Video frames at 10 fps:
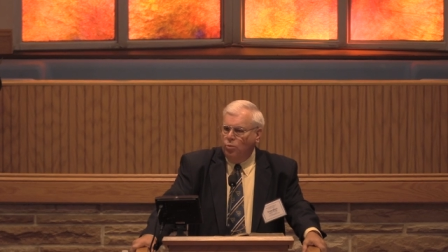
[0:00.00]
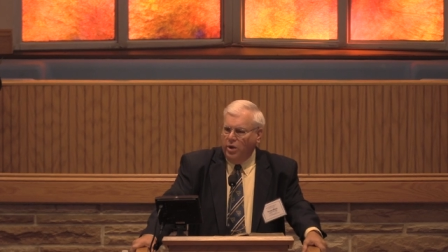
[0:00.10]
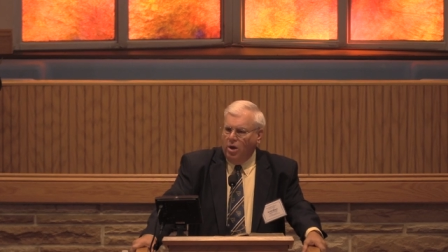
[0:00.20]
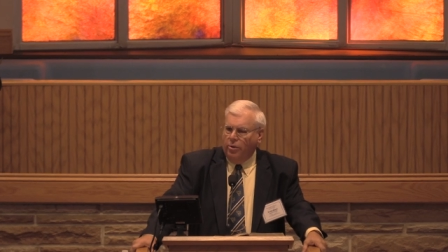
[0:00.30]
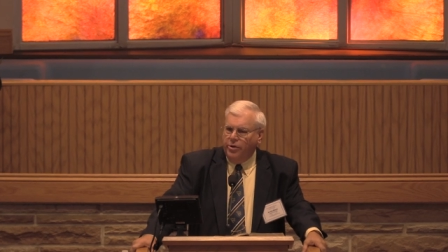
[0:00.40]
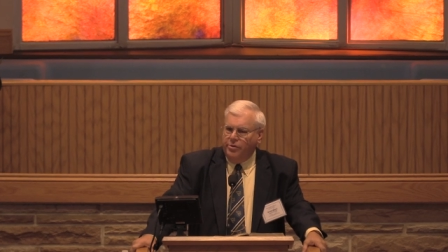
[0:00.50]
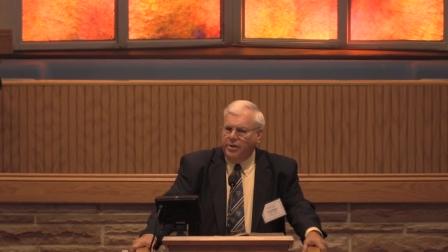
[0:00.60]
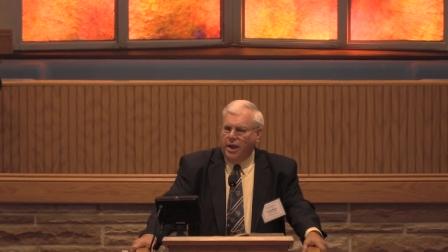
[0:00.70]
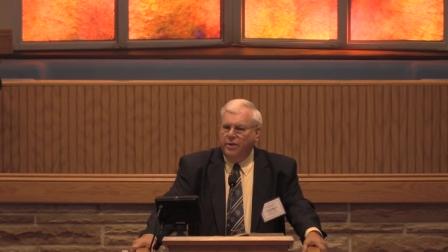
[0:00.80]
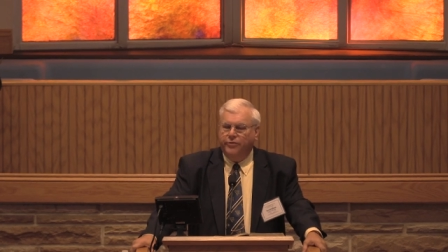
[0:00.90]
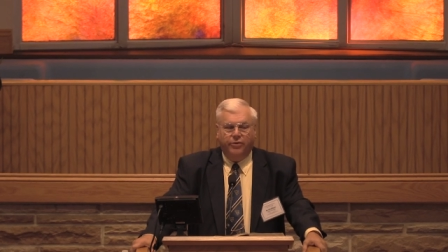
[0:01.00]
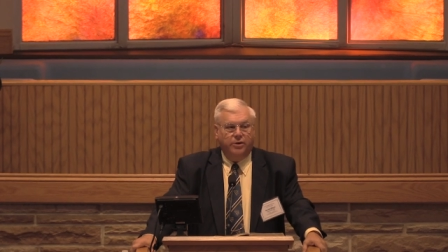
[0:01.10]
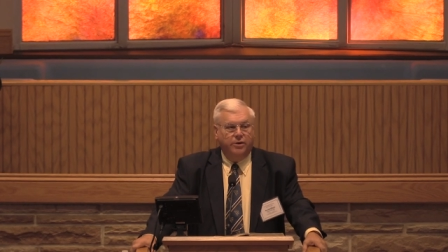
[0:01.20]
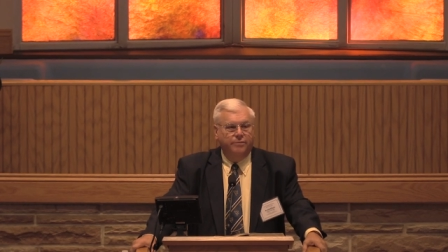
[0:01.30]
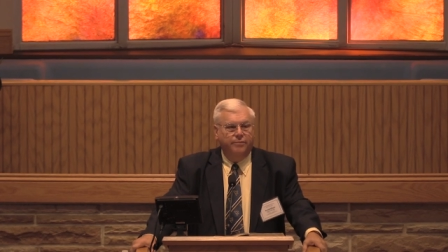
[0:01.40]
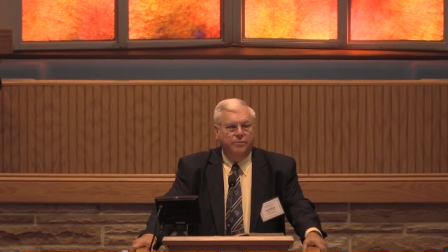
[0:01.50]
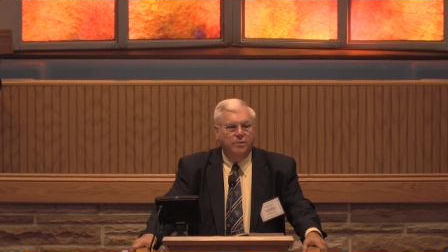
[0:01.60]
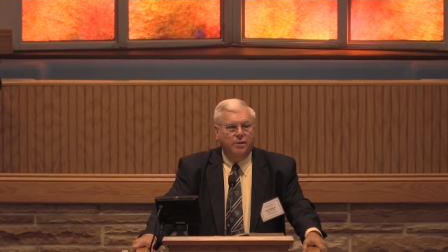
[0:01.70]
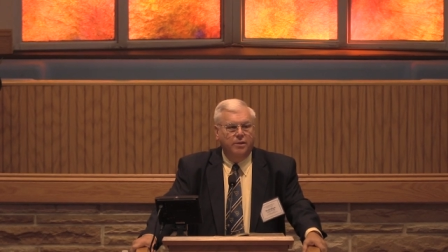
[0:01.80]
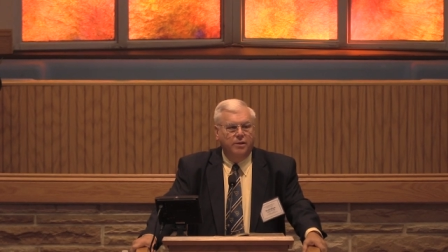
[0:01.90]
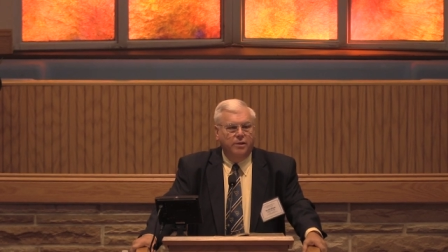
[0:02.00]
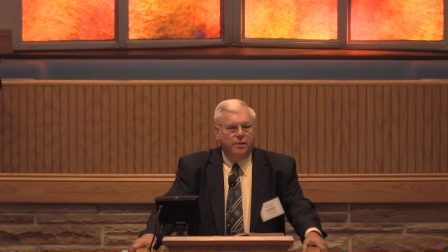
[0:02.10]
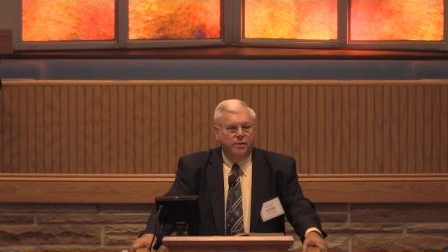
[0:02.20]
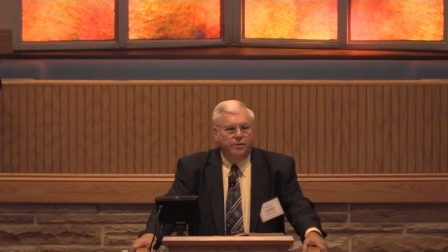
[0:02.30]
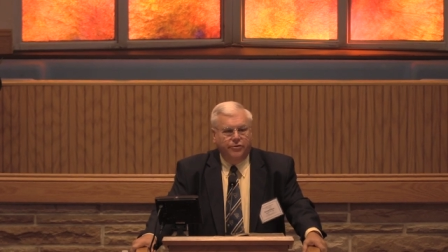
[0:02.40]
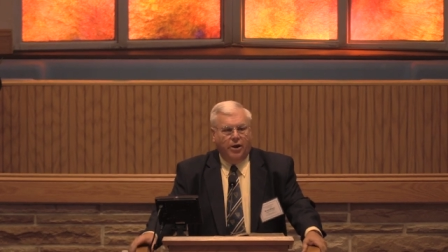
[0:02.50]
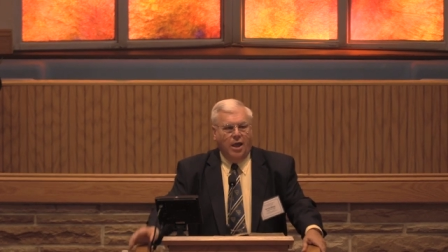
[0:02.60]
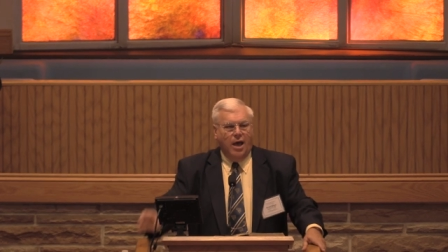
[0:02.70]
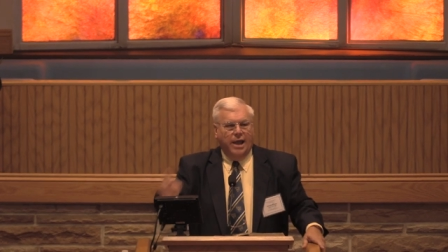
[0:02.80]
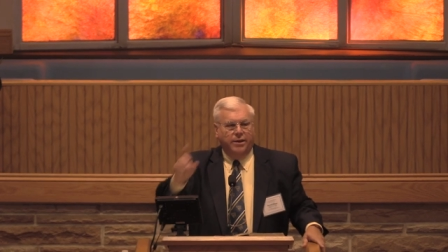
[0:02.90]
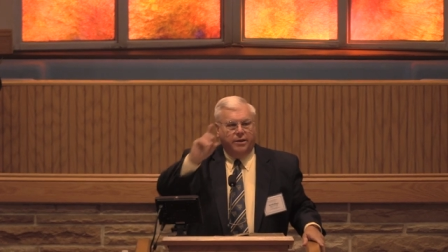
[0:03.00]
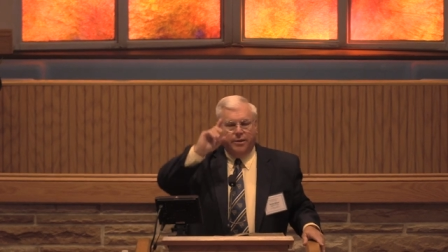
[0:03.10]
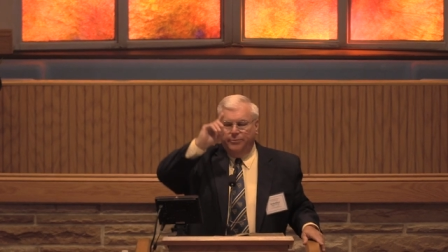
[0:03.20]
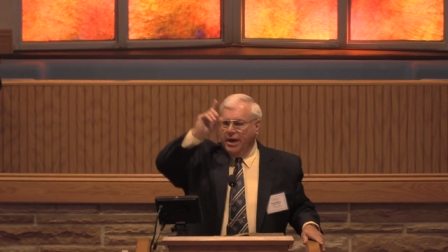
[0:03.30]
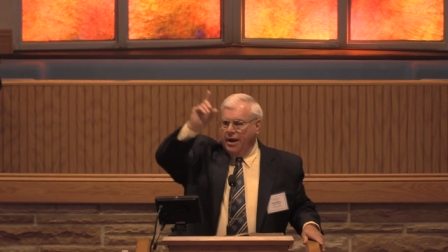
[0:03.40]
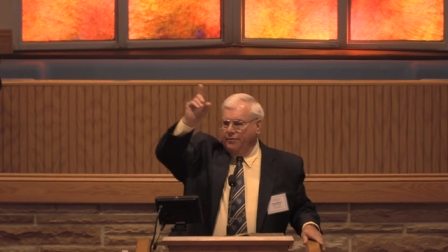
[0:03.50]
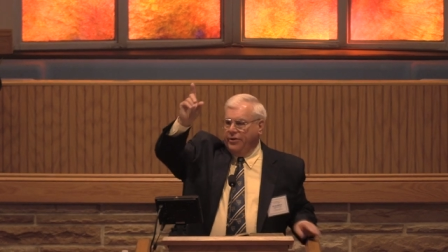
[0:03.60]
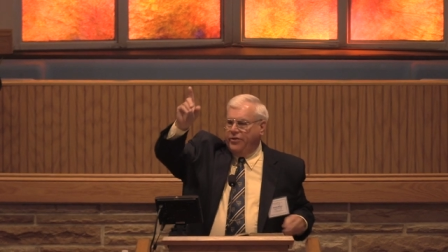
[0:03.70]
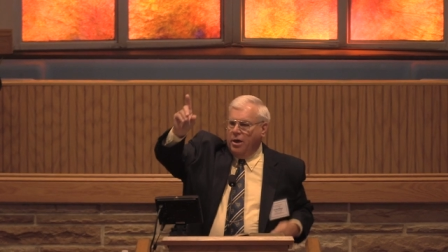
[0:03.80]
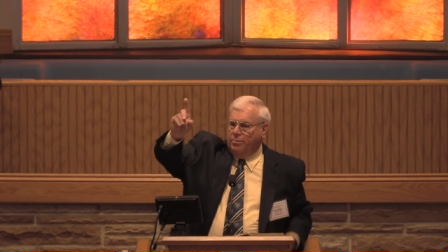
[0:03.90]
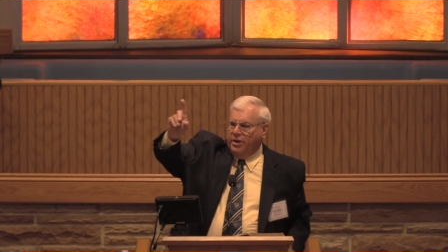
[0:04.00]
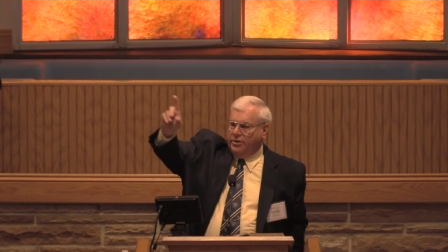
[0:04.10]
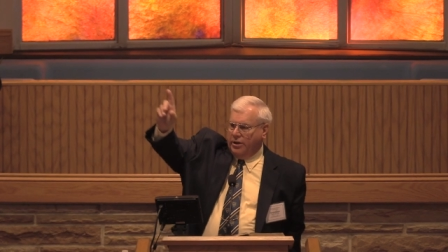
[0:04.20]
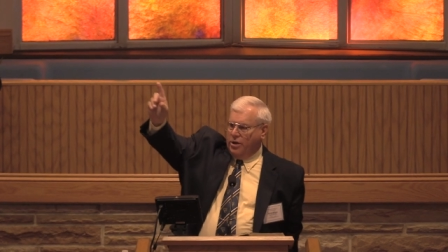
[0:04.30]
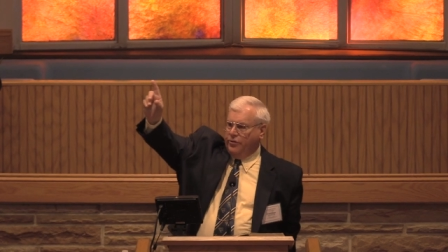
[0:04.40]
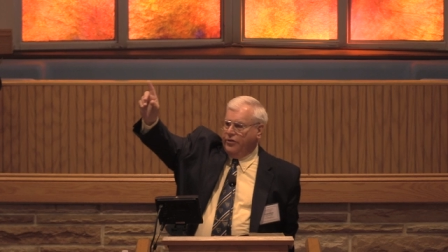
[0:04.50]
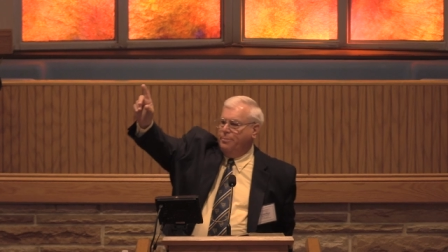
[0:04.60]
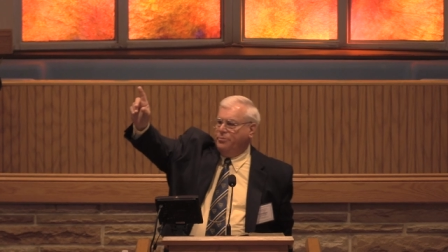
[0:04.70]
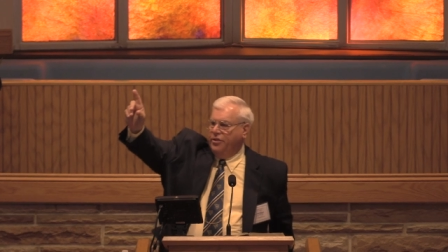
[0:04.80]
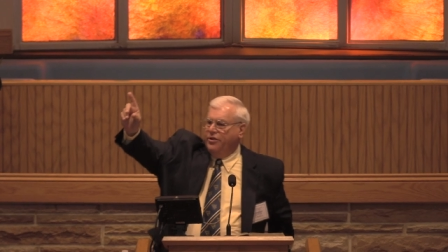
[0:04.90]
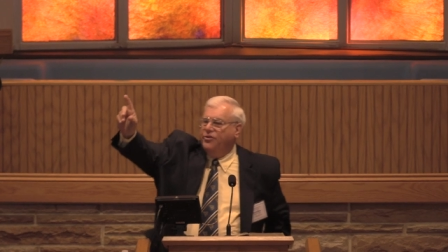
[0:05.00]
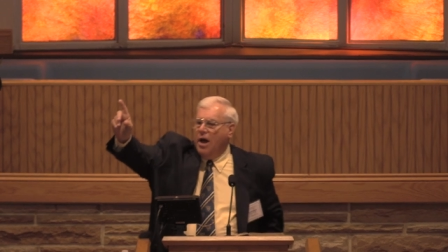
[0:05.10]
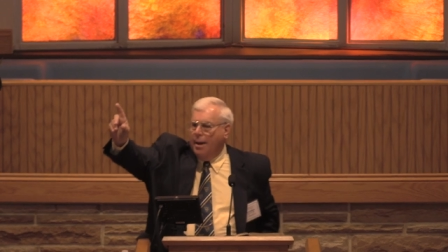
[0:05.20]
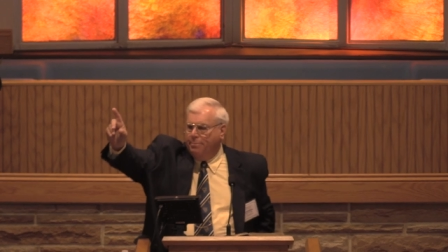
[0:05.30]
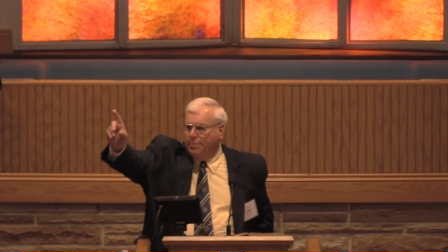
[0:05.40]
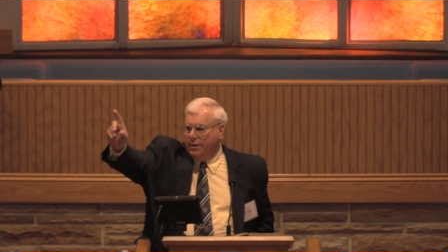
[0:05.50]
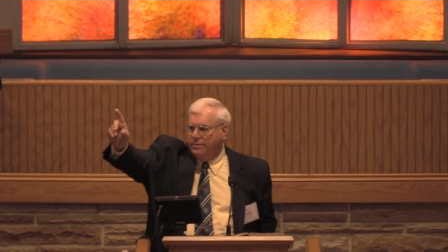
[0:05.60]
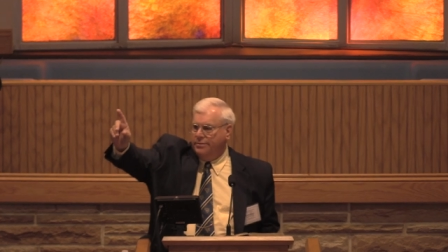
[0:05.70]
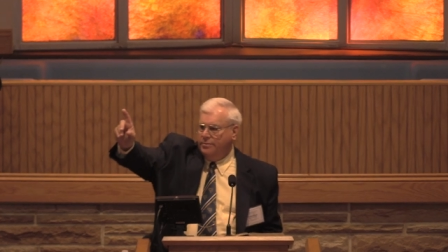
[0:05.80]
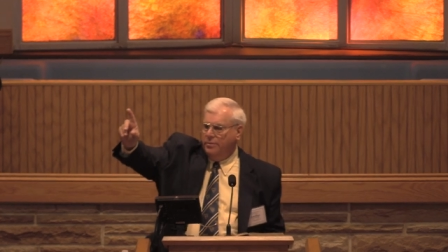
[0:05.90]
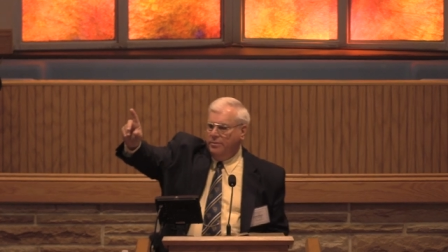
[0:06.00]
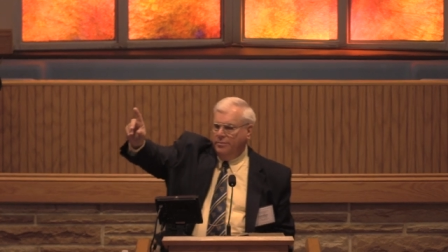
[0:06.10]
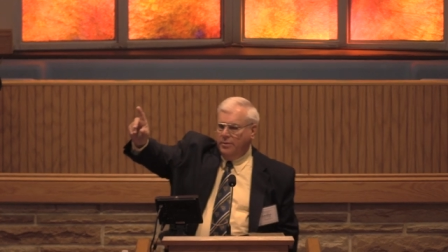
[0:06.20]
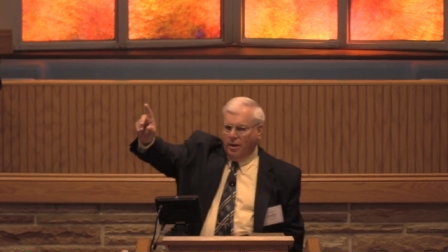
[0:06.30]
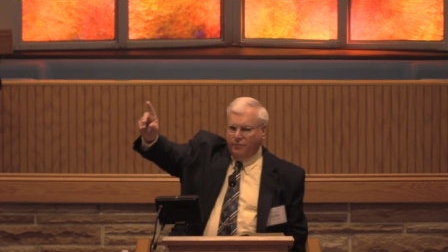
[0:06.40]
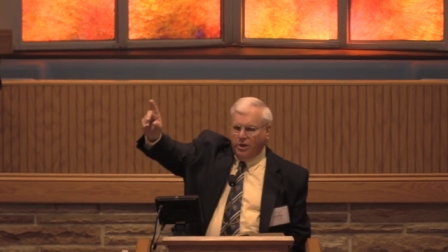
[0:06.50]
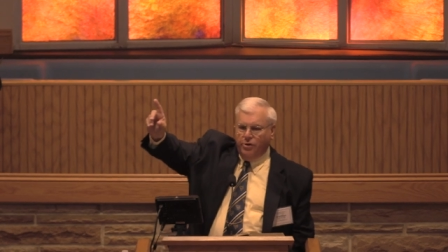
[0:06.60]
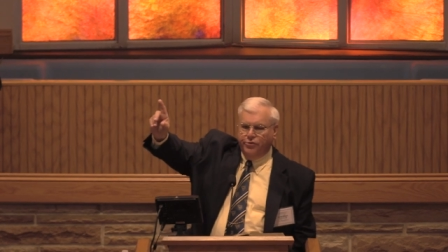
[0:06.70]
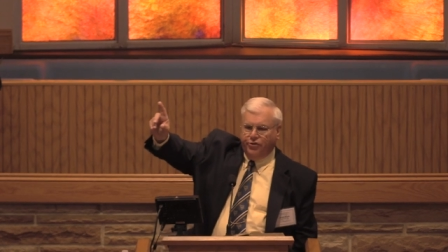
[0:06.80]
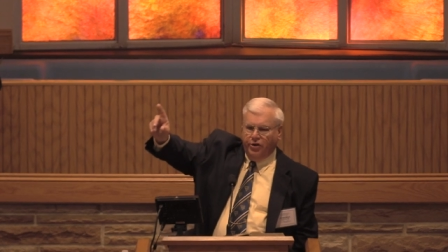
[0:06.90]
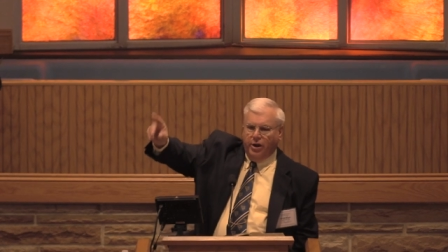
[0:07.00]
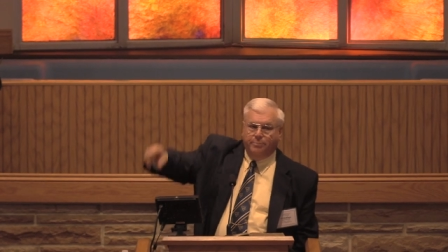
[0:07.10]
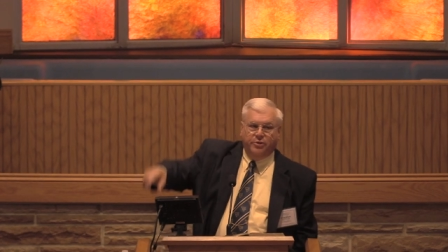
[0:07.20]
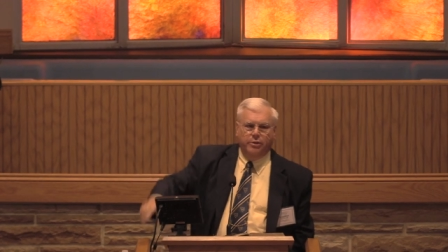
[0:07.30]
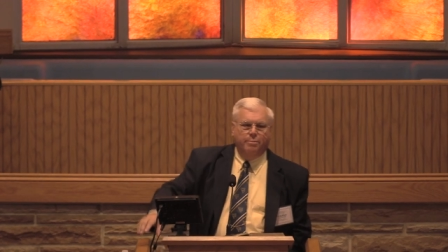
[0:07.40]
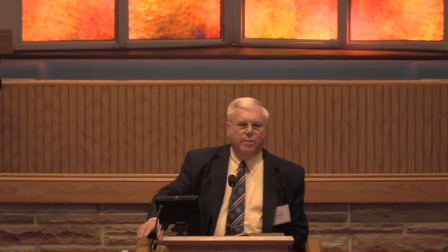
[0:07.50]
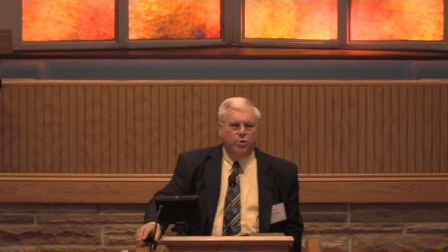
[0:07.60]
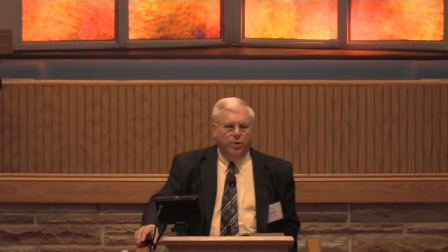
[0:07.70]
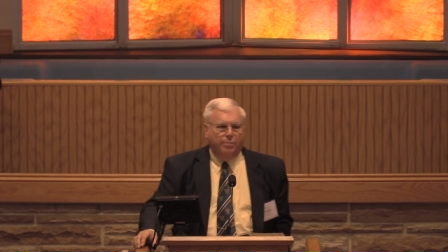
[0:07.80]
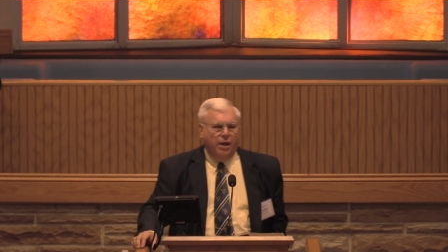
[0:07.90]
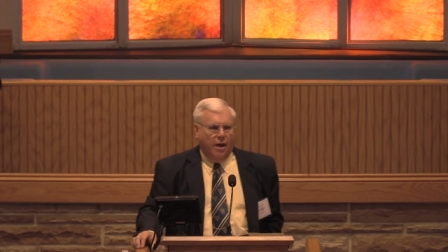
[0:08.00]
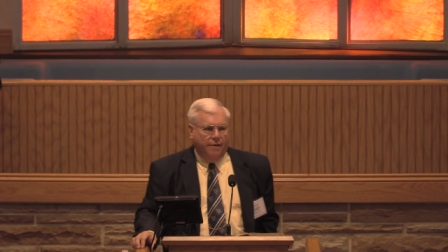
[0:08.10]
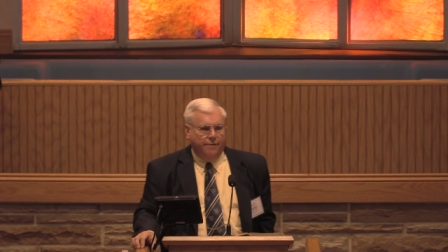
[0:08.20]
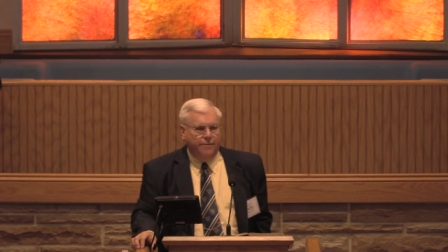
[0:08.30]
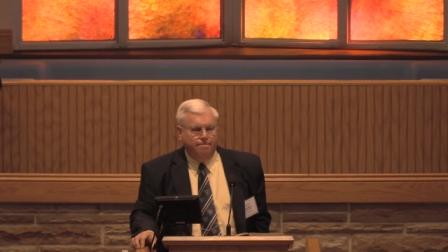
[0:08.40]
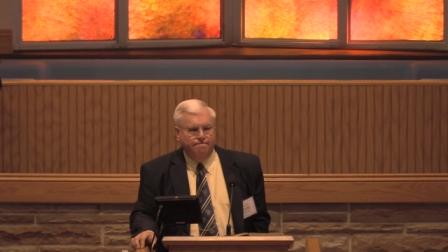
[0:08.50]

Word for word: We all know the answer. There's a line that comes out of his helmet that goes up to the top of the ocean, up to the boat above.